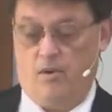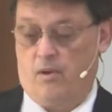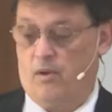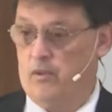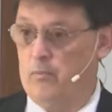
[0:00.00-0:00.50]

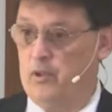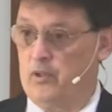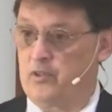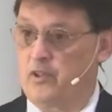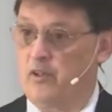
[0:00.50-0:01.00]
and the
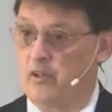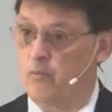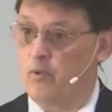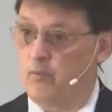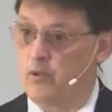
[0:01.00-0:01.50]
military
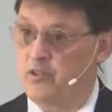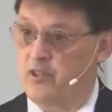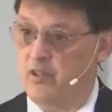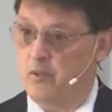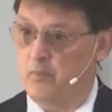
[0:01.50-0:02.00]
and what we
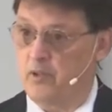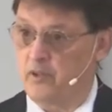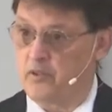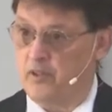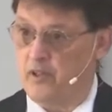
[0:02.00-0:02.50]
see in the
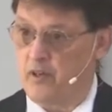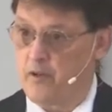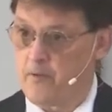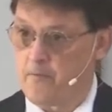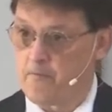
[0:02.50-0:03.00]
military.
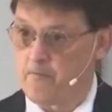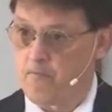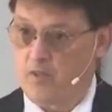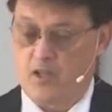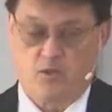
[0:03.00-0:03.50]

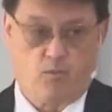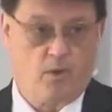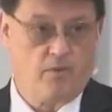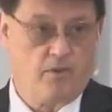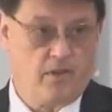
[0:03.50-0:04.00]
It's
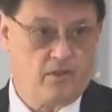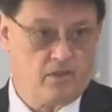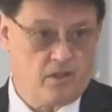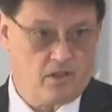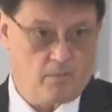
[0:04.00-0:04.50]
one thing to
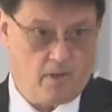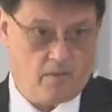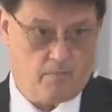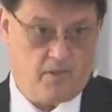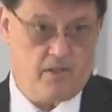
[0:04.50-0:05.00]
talk
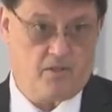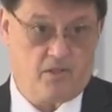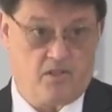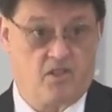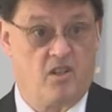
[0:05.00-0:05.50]
about peace,
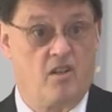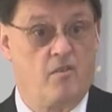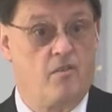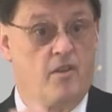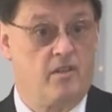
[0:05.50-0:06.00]
it's another
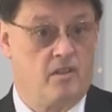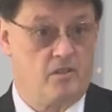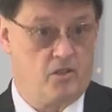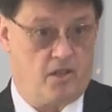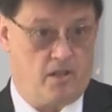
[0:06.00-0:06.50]
thing to
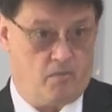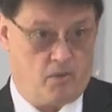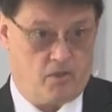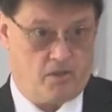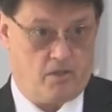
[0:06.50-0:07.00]
understand
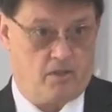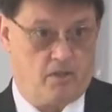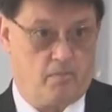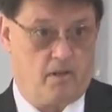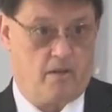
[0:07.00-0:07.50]
what you're
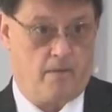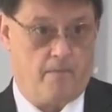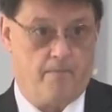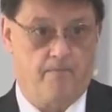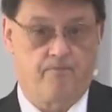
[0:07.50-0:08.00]
talking about.
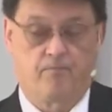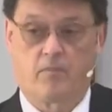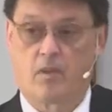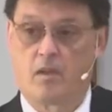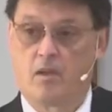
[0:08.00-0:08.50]

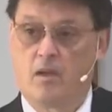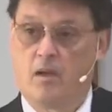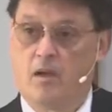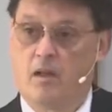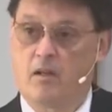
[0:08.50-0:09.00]

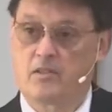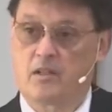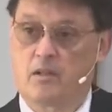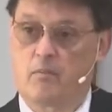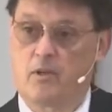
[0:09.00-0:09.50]
And I
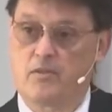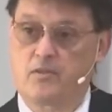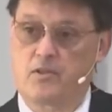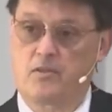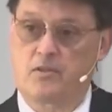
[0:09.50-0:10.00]
celebrate the
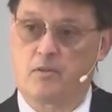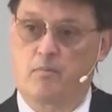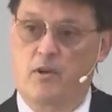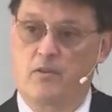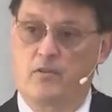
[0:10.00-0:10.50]
Church of the
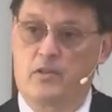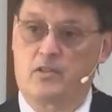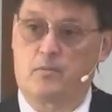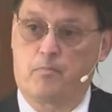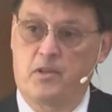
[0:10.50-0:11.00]
Brethren
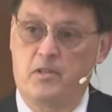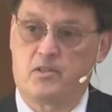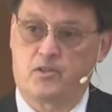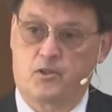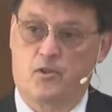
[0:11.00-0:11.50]
as a
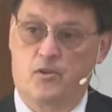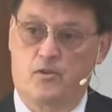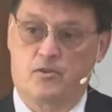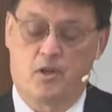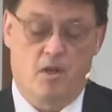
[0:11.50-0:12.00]
peace
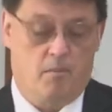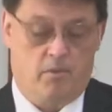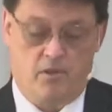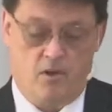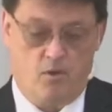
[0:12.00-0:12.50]
church,
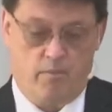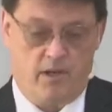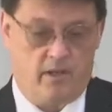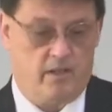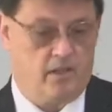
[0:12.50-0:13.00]
but
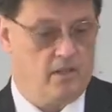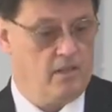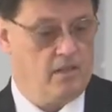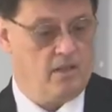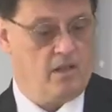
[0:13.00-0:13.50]
nobody
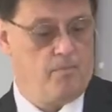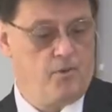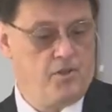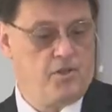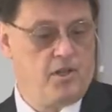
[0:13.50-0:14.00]

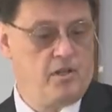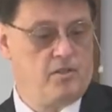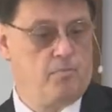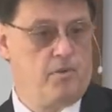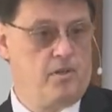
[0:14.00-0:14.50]

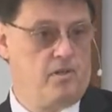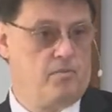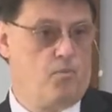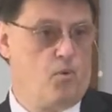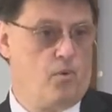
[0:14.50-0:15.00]
appreciates peace
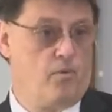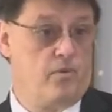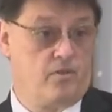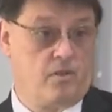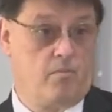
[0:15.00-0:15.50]
more
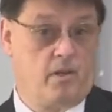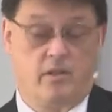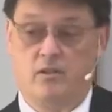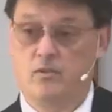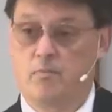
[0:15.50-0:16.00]
than
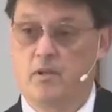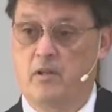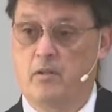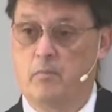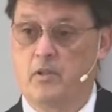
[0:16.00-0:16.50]
somebody who's been
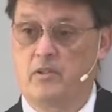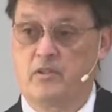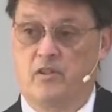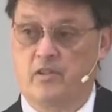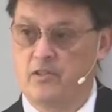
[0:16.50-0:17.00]
in the
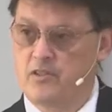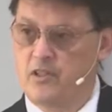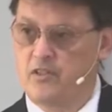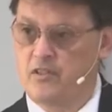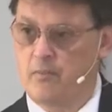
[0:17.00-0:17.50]
military and
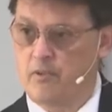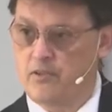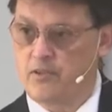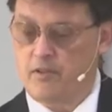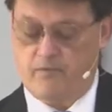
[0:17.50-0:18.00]
seen some of the
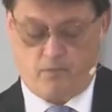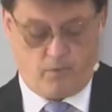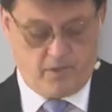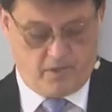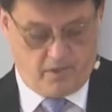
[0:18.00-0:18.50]
stuff that
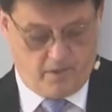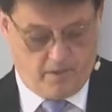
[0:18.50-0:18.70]
we see.